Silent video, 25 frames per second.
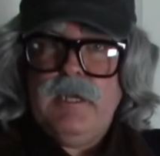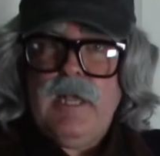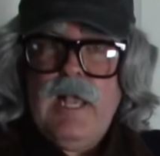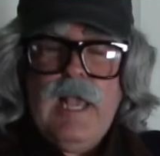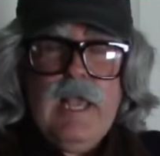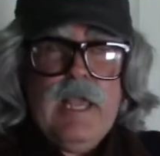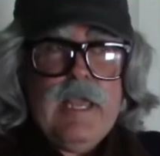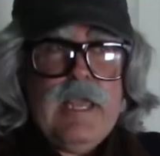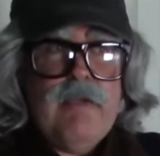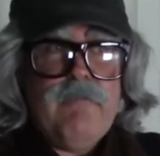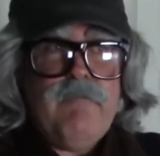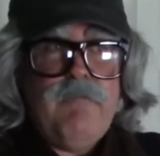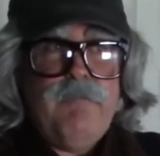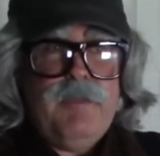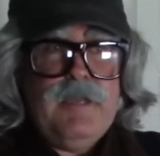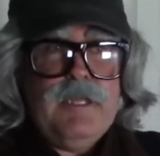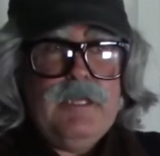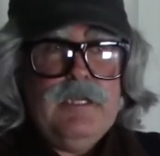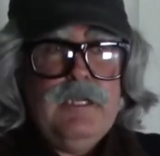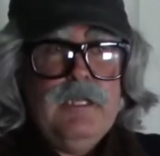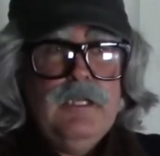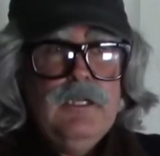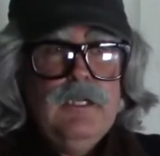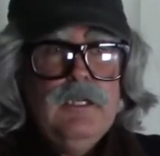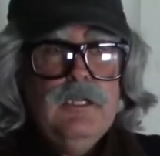I have
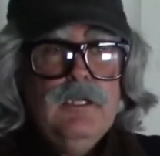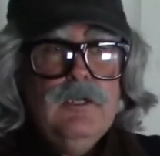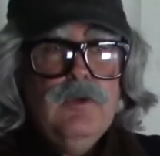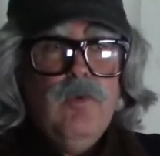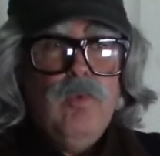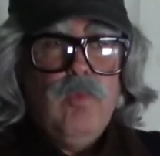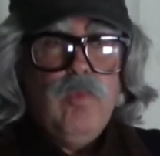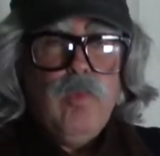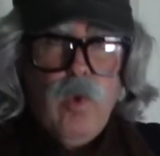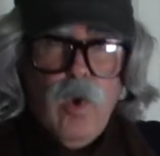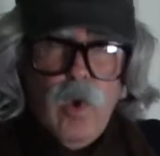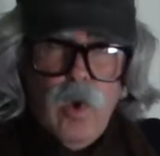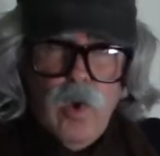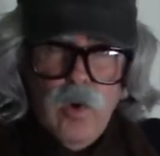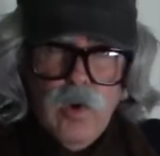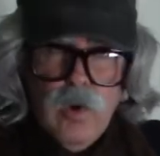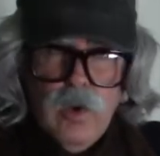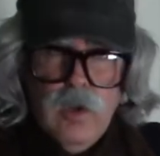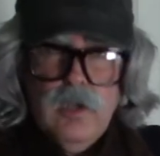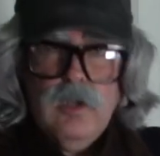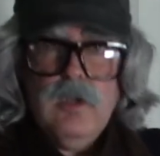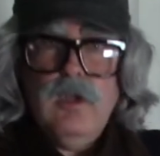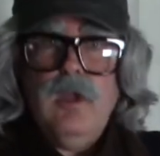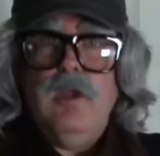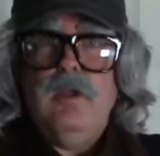been
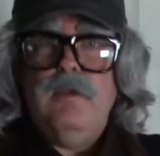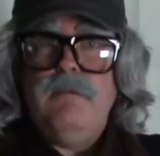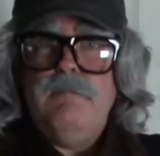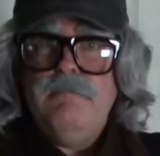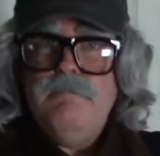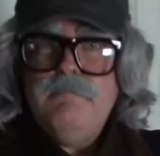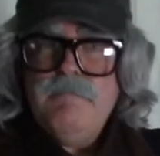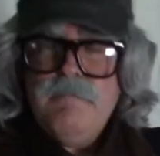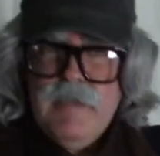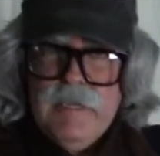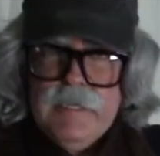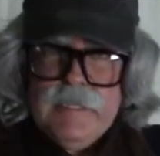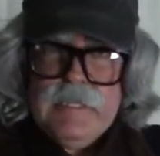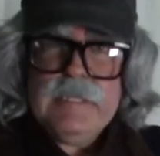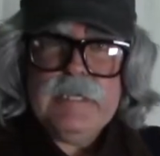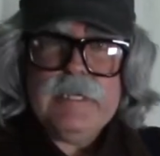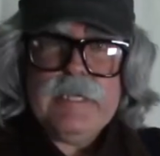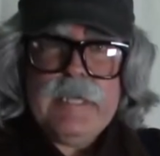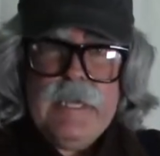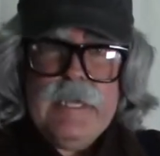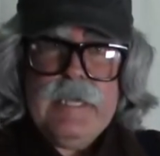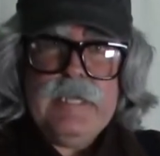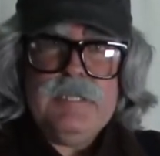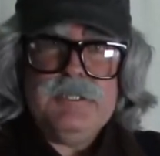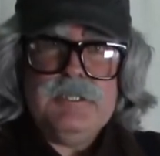wrong on many
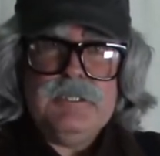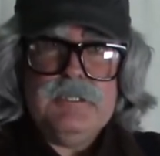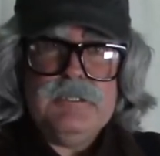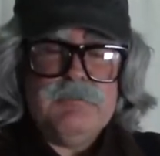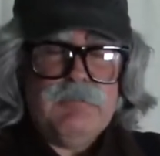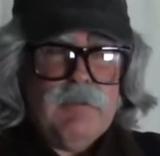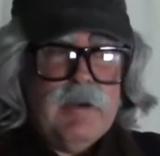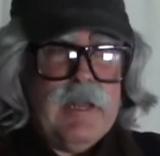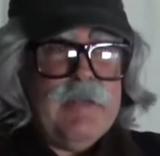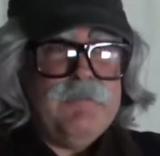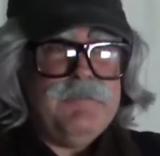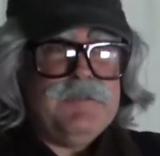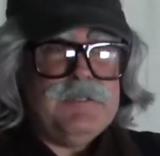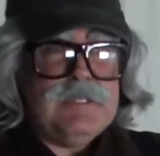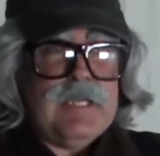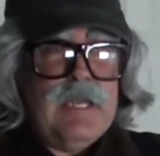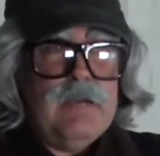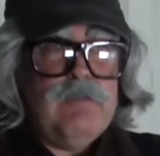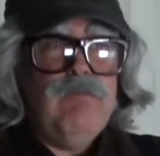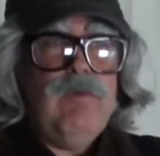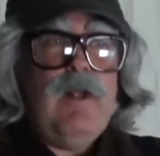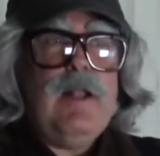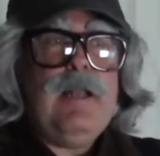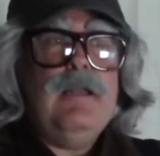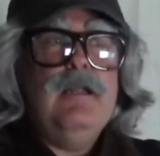occasions where I've
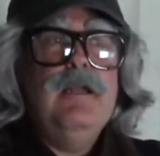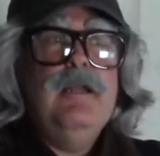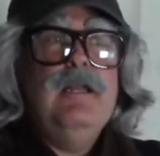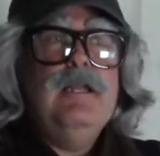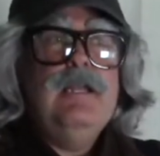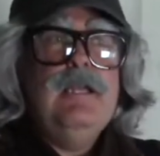said, well,